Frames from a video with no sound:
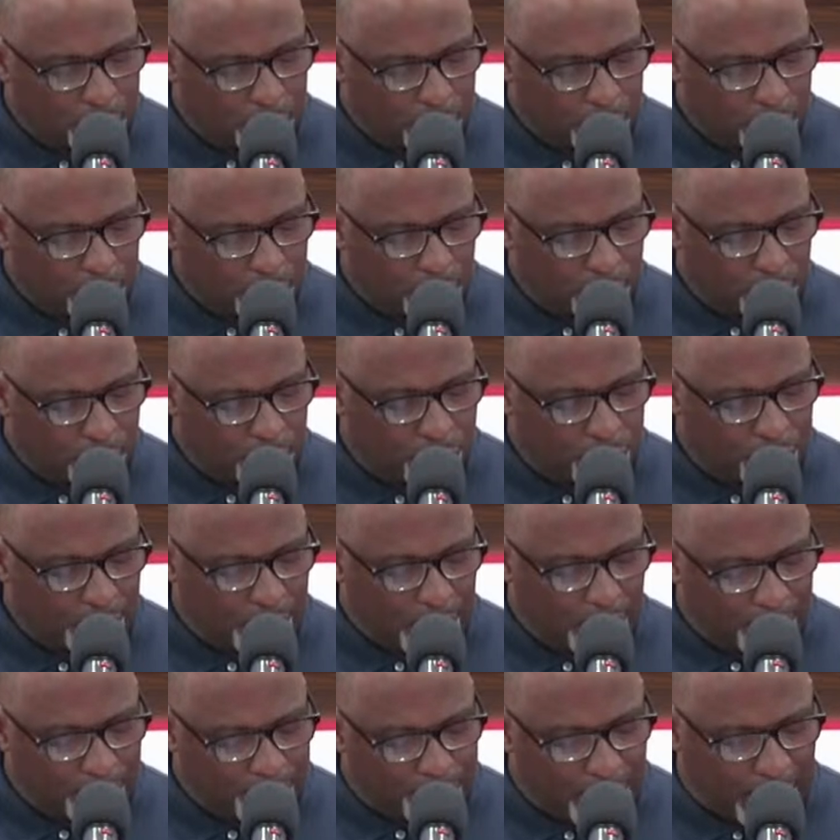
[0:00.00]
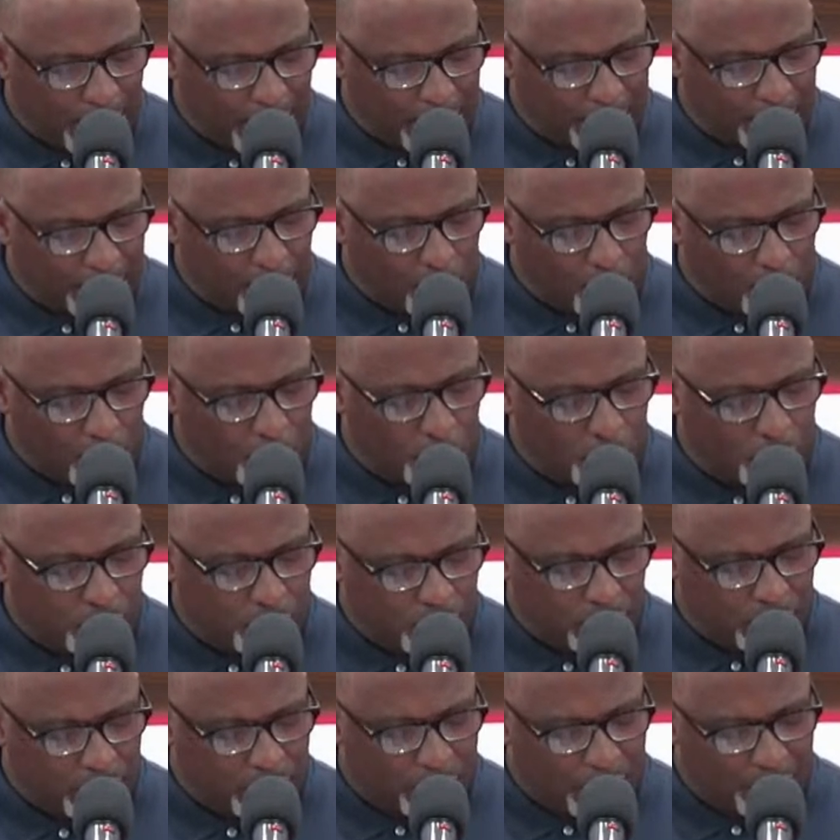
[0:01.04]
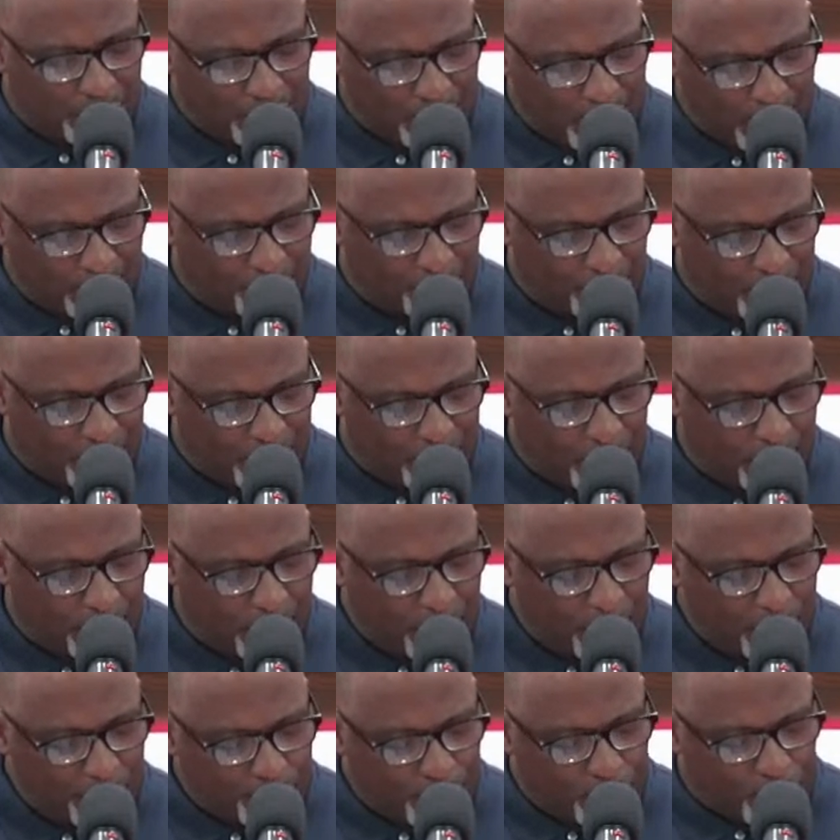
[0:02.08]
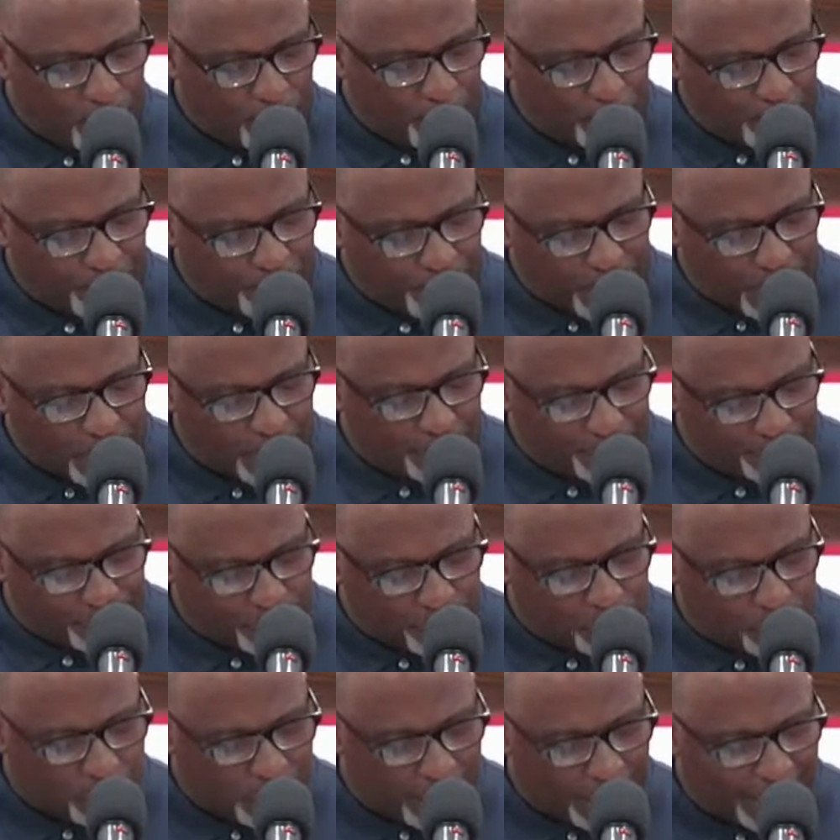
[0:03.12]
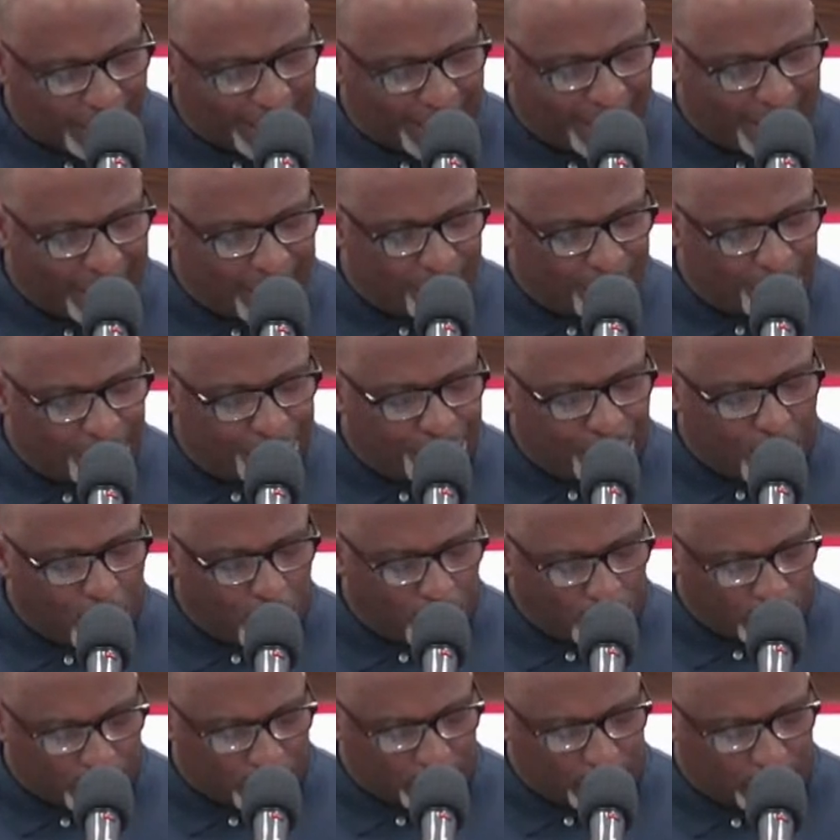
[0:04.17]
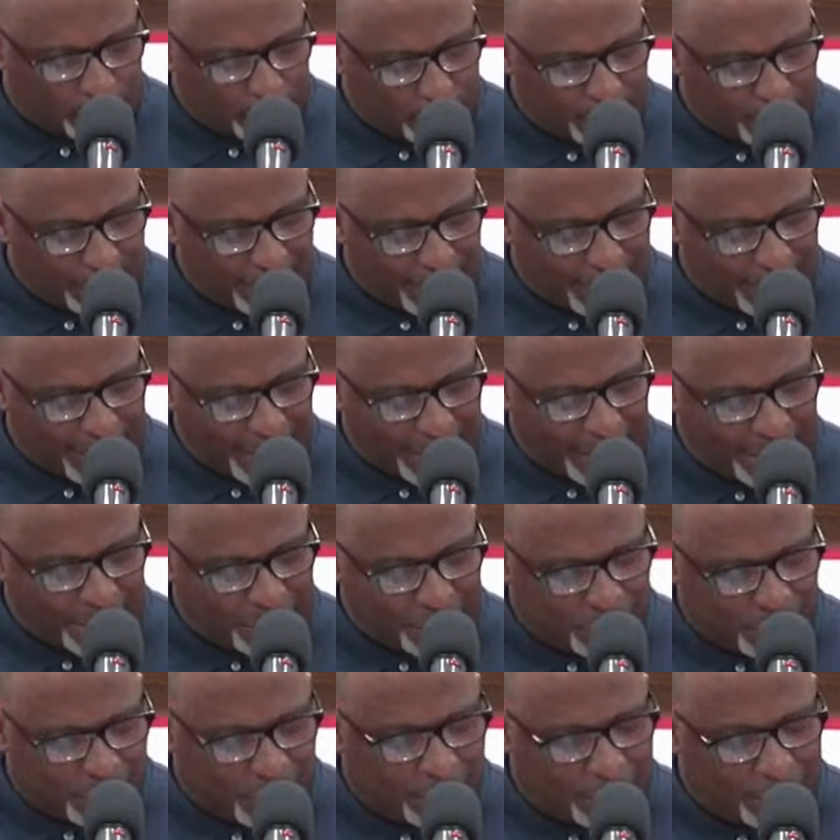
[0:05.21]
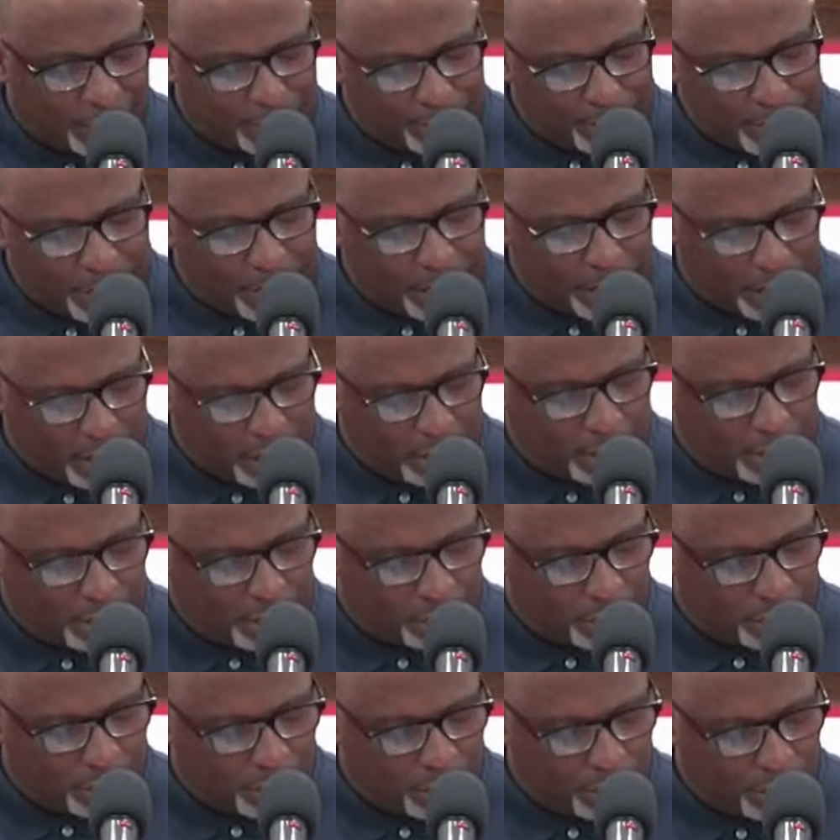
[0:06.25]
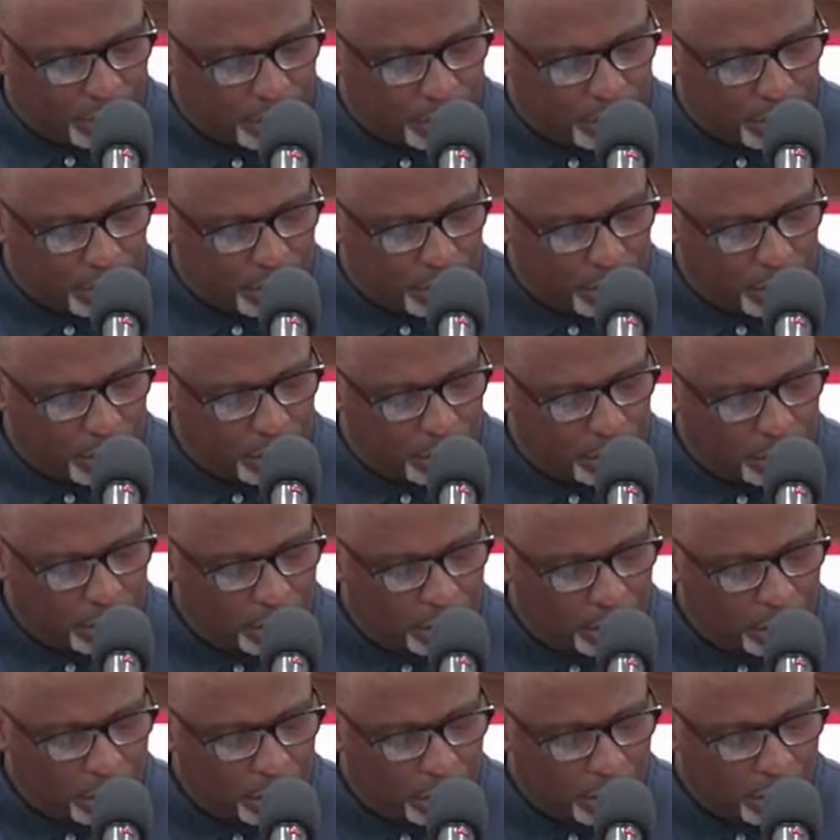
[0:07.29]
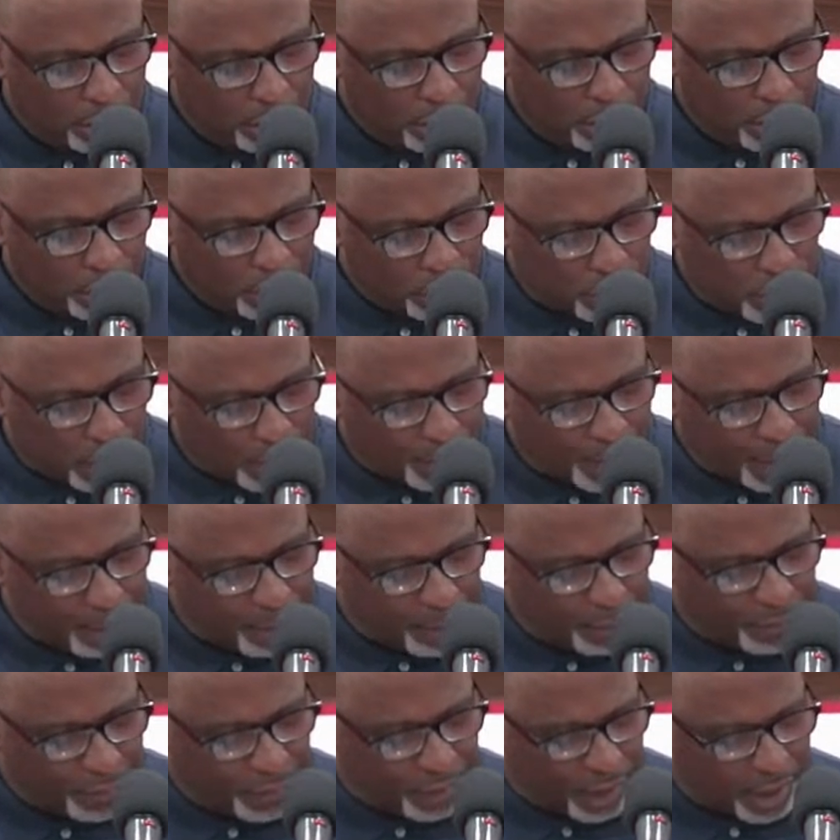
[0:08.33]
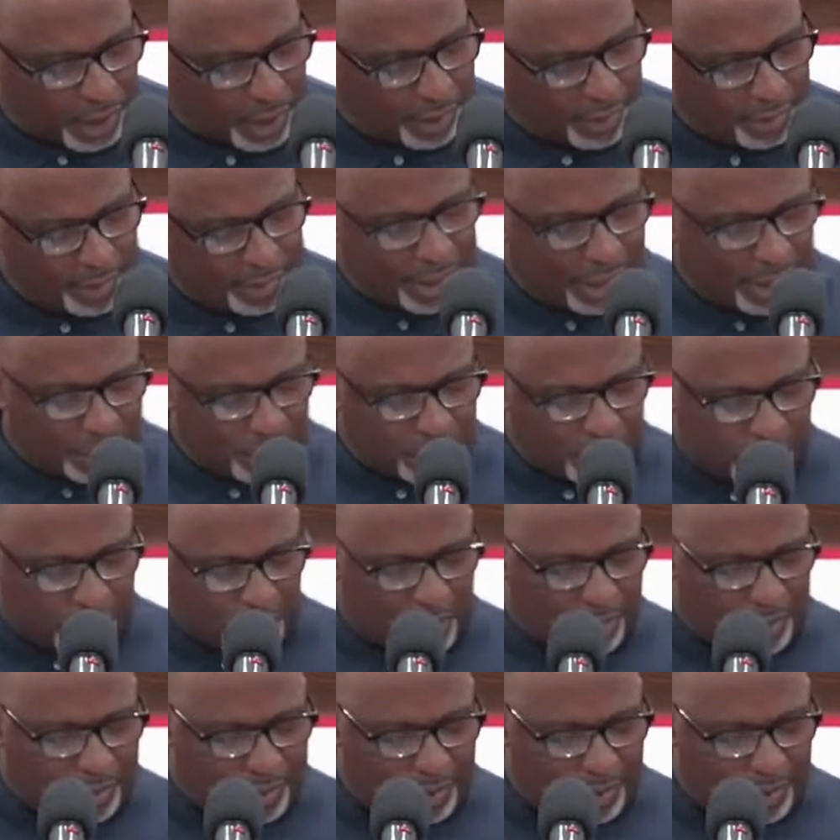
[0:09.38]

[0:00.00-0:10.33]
to the combined host of heaven, both faithful and fallen angelic beings. Some people forget that Satan